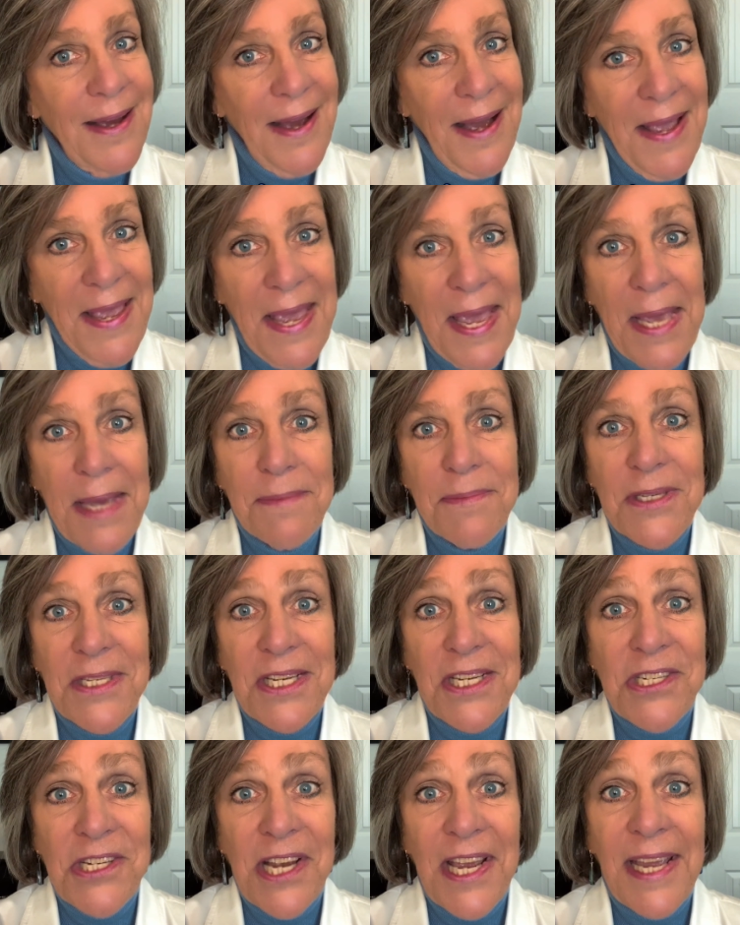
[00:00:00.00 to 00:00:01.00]
I am
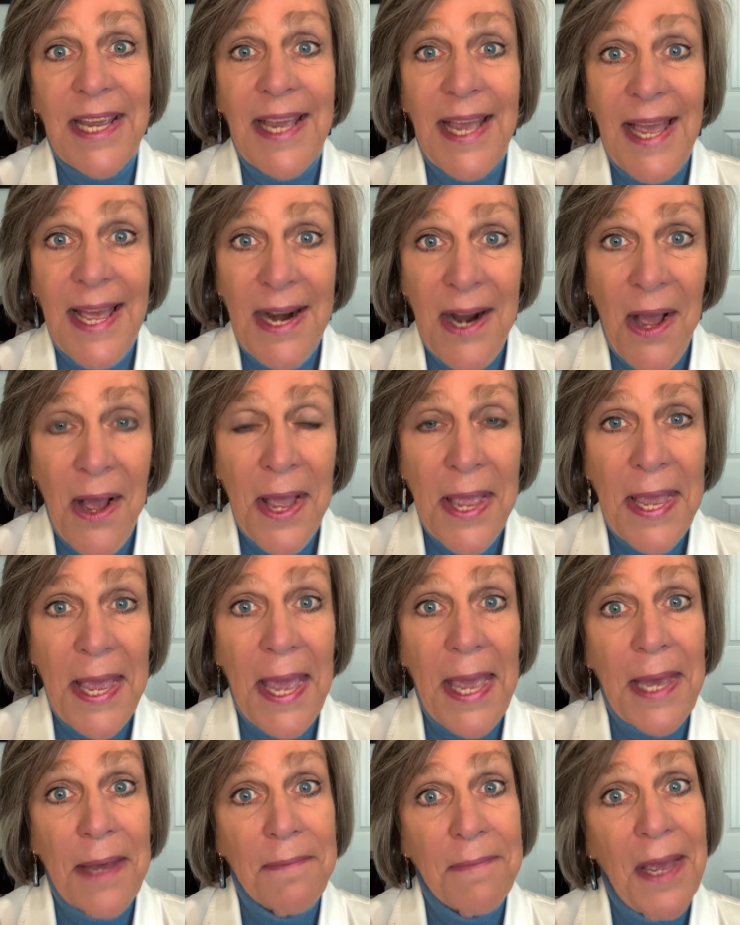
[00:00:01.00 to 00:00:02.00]
CeeJay, and I
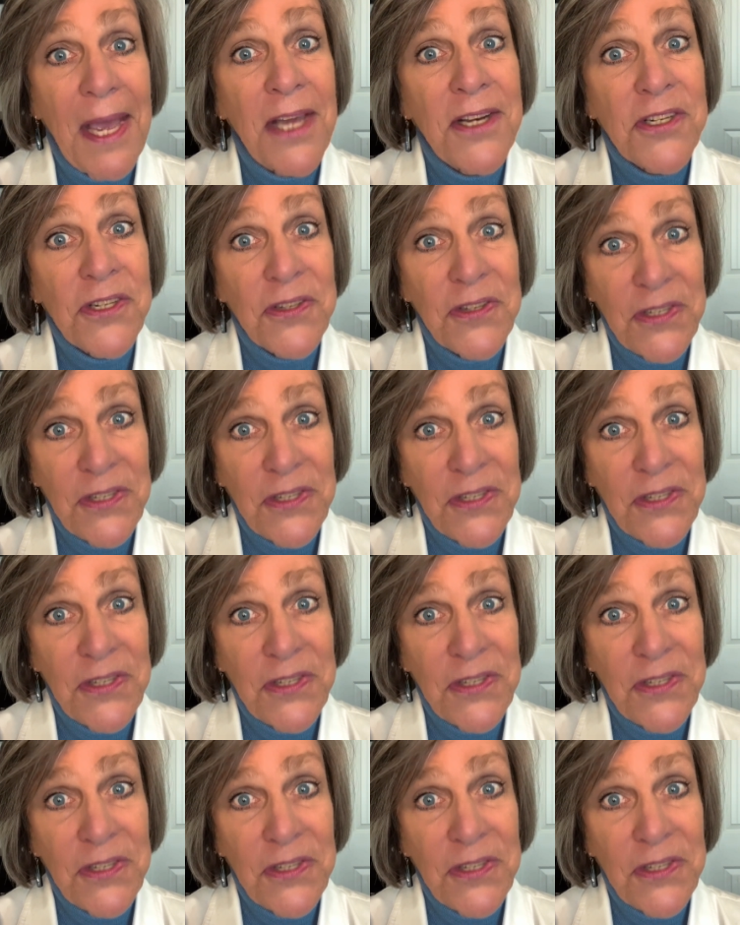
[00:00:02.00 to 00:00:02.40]
am at your